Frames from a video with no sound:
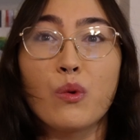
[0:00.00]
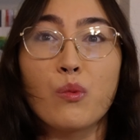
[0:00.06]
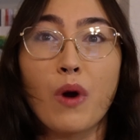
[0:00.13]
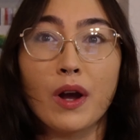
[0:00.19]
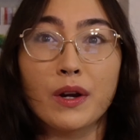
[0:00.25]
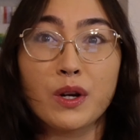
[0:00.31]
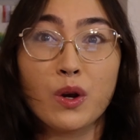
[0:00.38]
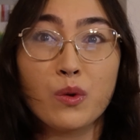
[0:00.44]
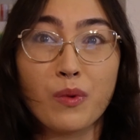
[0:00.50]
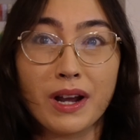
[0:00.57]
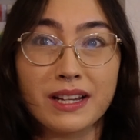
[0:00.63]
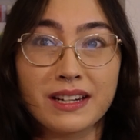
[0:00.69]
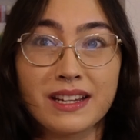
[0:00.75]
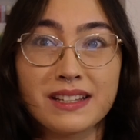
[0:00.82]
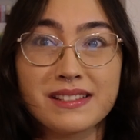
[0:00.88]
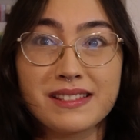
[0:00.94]

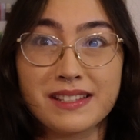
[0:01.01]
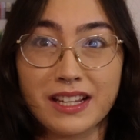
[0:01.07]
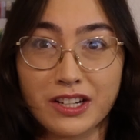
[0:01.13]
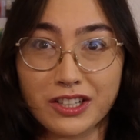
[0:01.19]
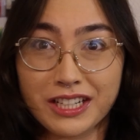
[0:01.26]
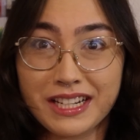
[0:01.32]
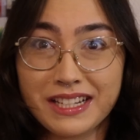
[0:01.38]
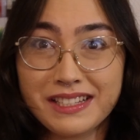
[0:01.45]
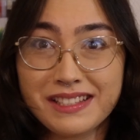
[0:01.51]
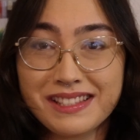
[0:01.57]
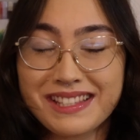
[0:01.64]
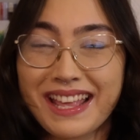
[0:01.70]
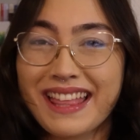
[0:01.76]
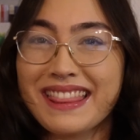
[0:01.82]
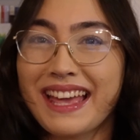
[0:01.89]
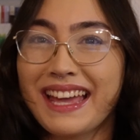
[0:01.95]
101 series
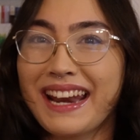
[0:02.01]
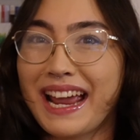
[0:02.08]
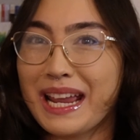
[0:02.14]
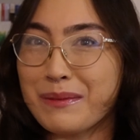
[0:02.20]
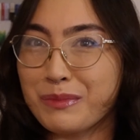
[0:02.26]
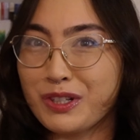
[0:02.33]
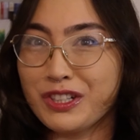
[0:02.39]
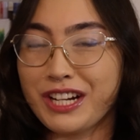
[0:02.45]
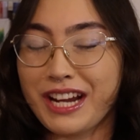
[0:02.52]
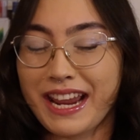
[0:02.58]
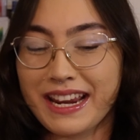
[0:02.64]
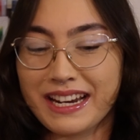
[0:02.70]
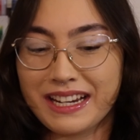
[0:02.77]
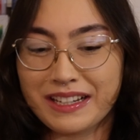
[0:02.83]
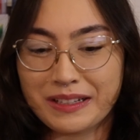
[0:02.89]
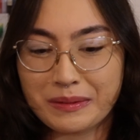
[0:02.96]
that I am
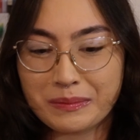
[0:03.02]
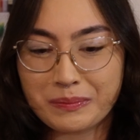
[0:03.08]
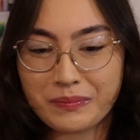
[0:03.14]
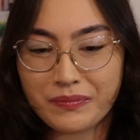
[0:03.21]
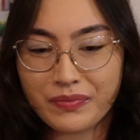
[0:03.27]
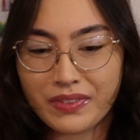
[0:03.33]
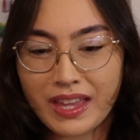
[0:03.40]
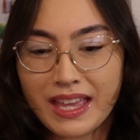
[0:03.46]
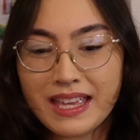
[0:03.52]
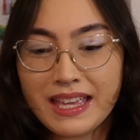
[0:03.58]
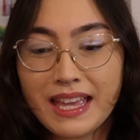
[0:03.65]
creating.